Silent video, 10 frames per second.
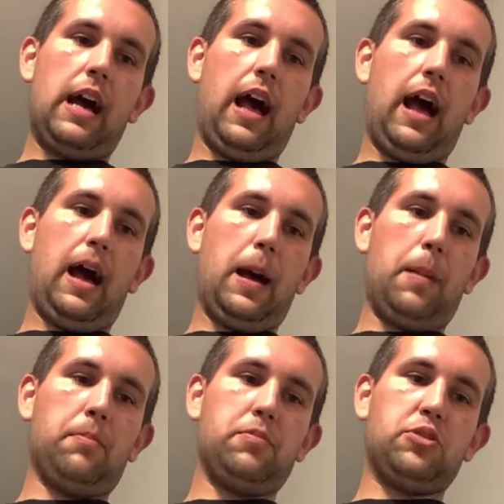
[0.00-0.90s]

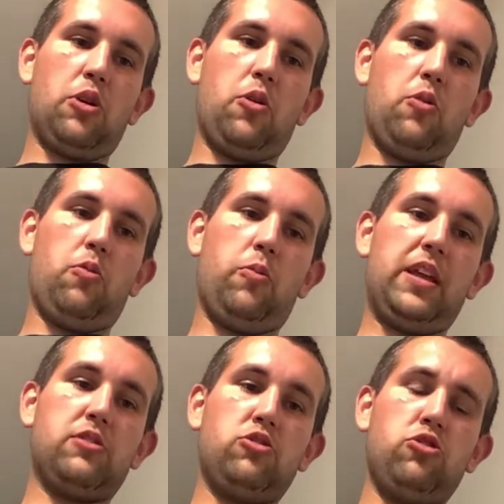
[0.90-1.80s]
So
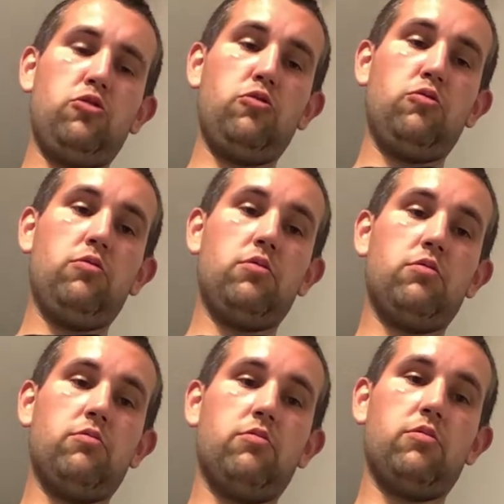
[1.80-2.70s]
week two,
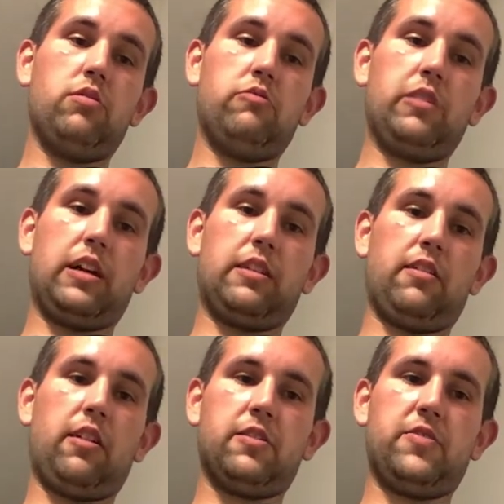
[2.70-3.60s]
we got the
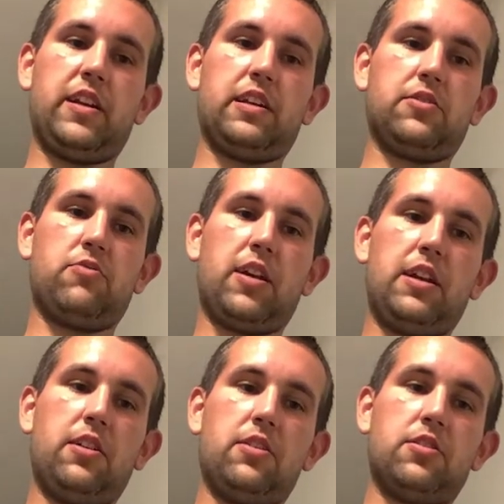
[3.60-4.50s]
Las Vegas
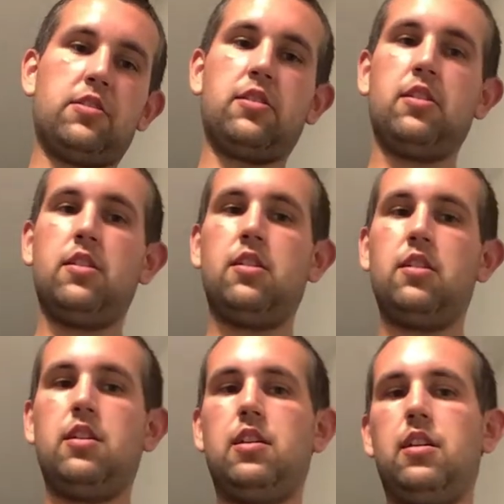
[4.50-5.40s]
Raiders.
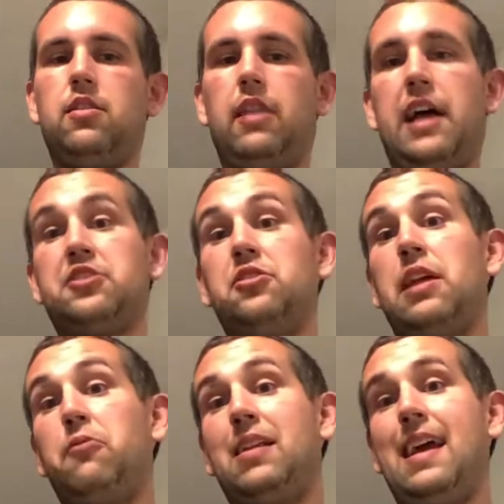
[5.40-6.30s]
Last year
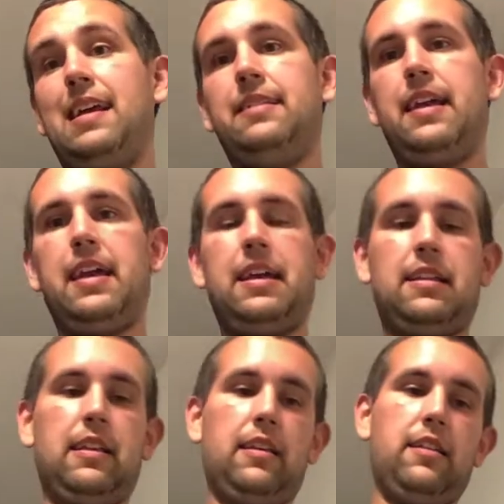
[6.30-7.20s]
they went
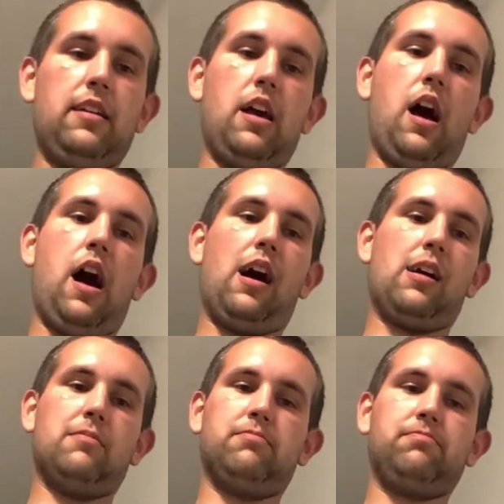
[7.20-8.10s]
8-8.
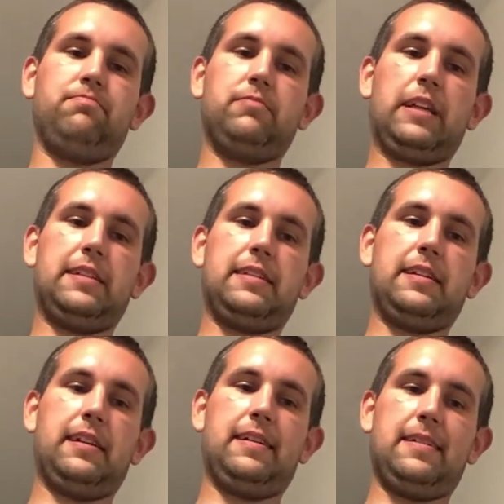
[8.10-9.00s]
I'm
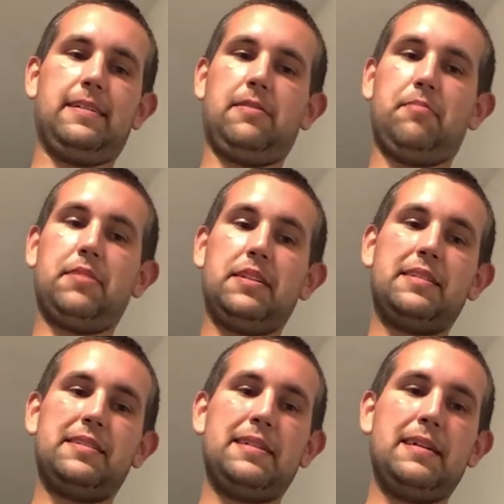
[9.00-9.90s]
gonna
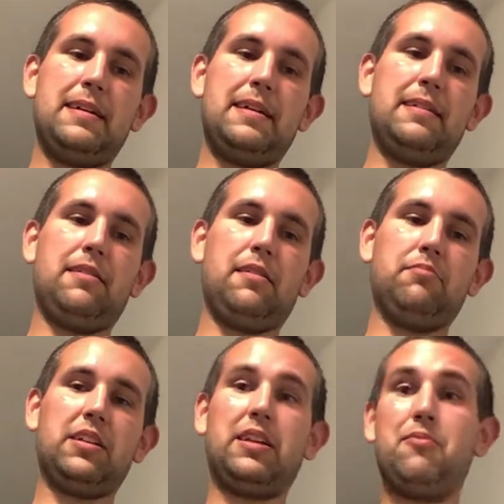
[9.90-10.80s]

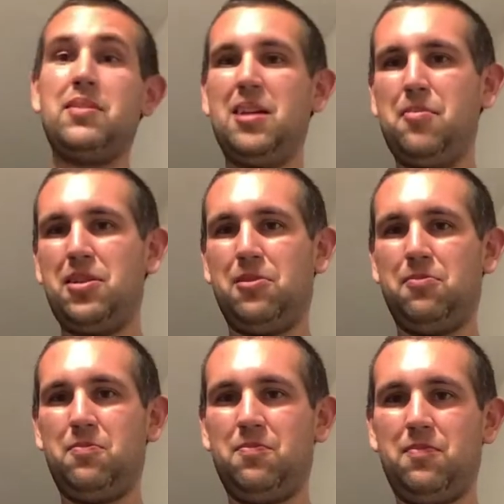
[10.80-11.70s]
give them a
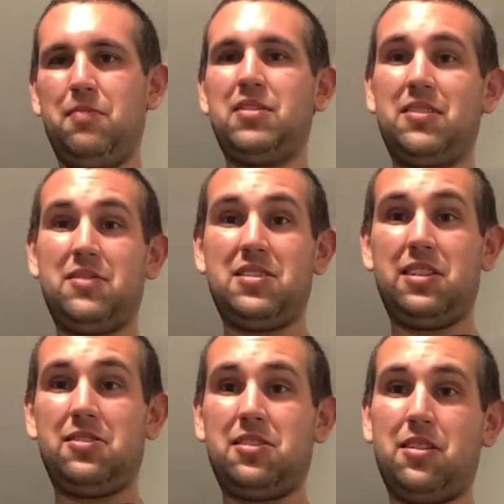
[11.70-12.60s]
W. I'm gonna give the
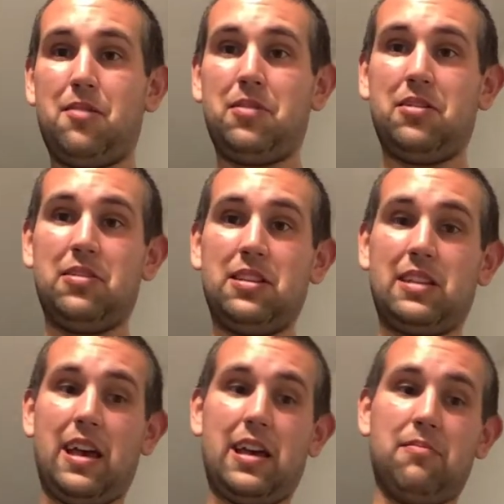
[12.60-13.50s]
Steelers a W in this
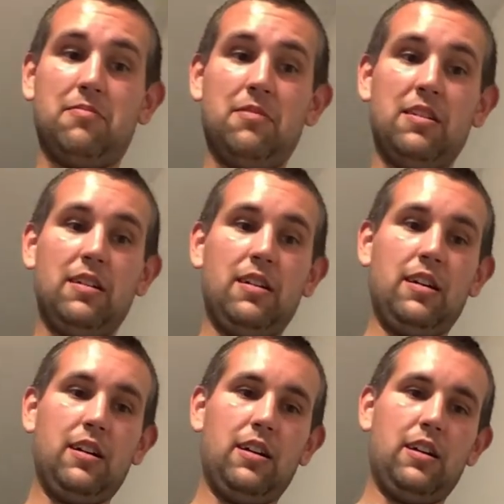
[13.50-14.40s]
game.
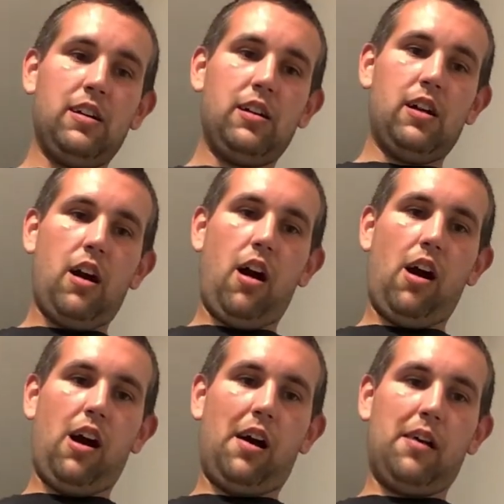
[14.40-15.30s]

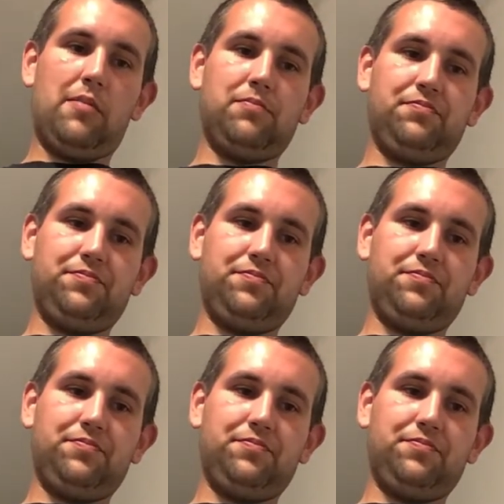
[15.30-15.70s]
So